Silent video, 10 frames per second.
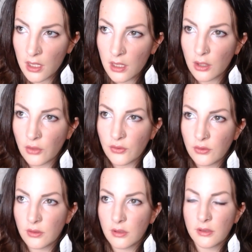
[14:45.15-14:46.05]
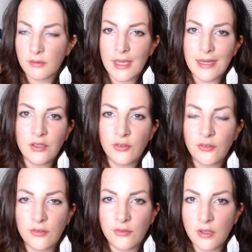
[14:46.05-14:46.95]
Because there
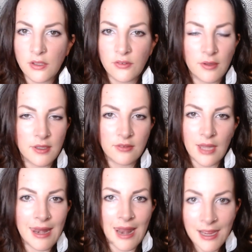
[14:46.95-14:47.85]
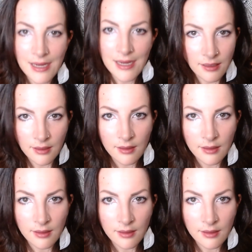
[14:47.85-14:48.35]
is a lie